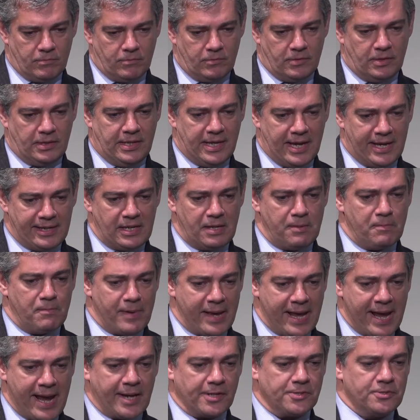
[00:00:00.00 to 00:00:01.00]
getting
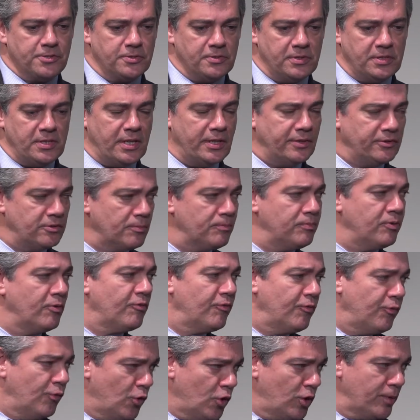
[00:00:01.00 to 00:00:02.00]
back to the
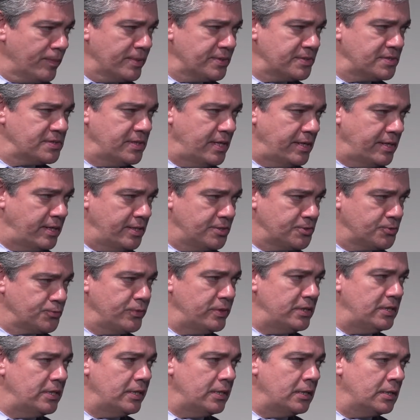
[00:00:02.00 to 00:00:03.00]
underperformance that has
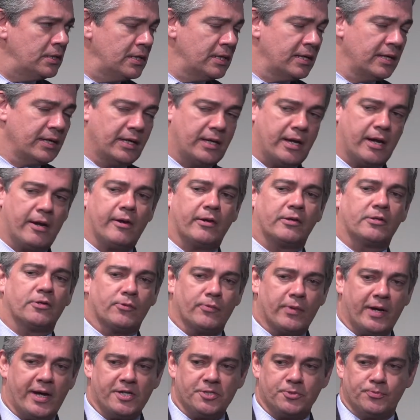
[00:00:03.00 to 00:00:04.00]
really
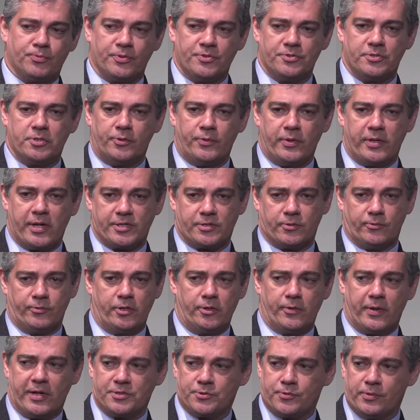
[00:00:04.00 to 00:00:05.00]
characterized
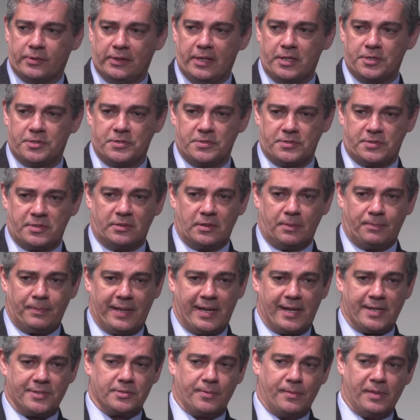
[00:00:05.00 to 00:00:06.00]
Brazil-U.S. relations in the
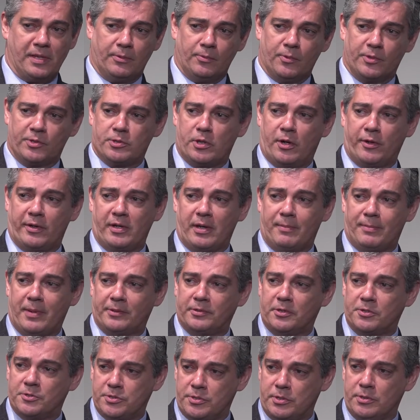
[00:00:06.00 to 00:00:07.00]
past. I mean, we're talking about
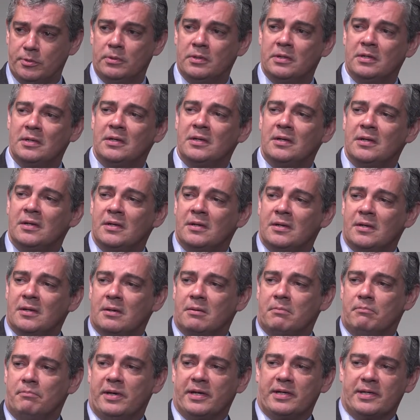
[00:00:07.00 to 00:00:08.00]
the two
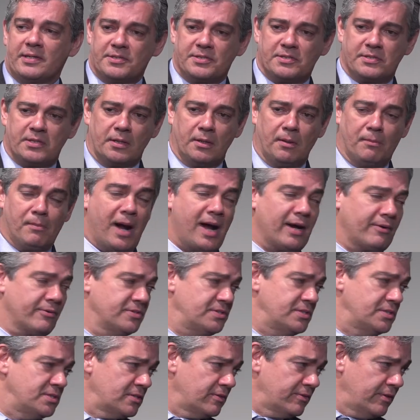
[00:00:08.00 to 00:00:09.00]
biggest
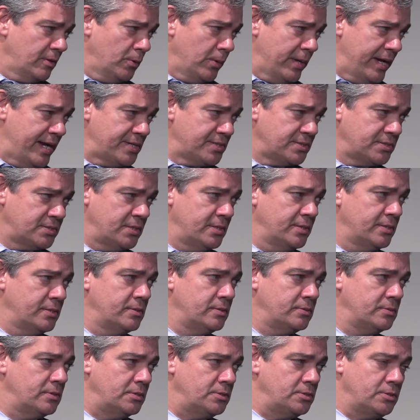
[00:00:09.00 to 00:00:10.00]
democracies of the West,
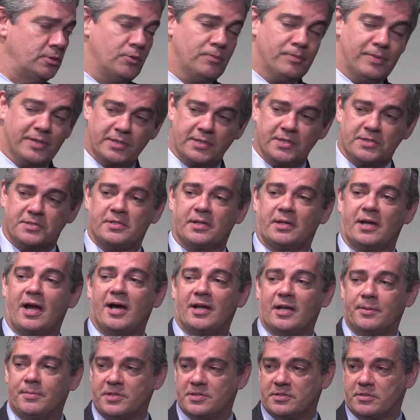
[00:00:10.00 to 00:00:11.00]
the two biggest
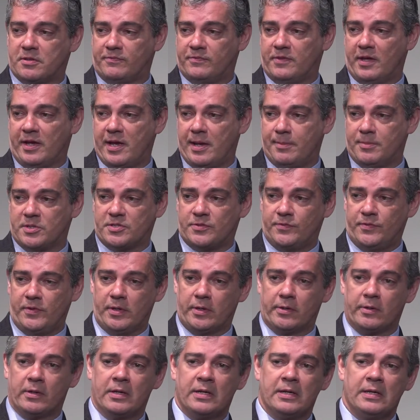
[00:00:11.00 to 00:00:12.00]
economies of the hemisphere,